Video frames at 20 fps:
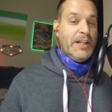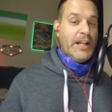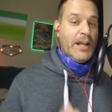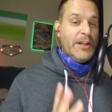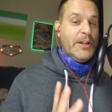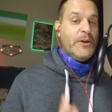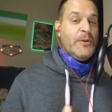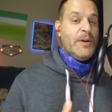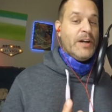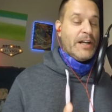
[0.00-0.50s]
I
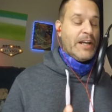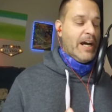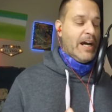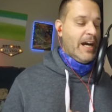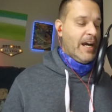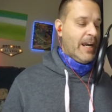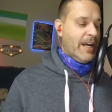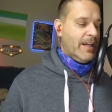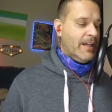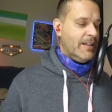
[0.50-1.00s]
know a
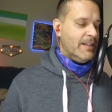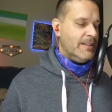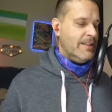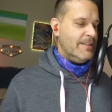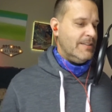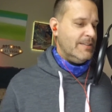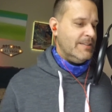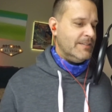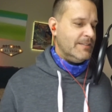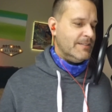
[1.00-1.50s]
guy,
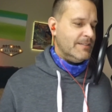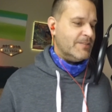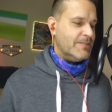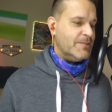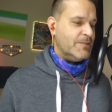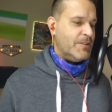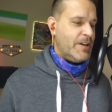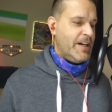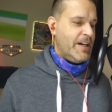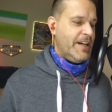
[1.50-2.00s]

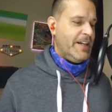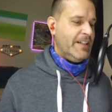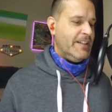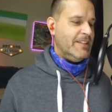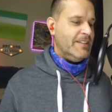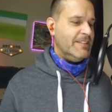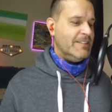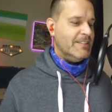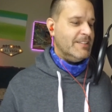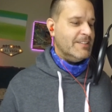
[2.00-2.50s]
right?
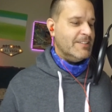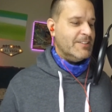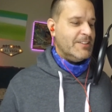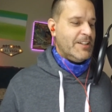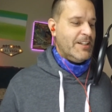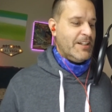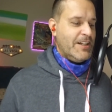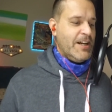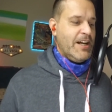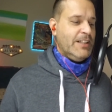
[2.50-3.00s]

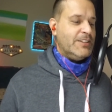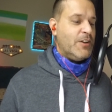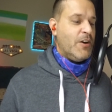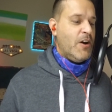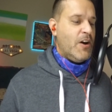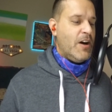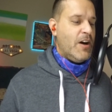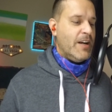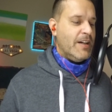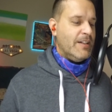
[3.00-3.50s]
That guy's
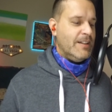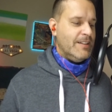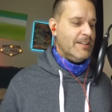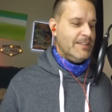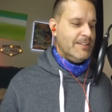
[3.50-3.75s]
gone.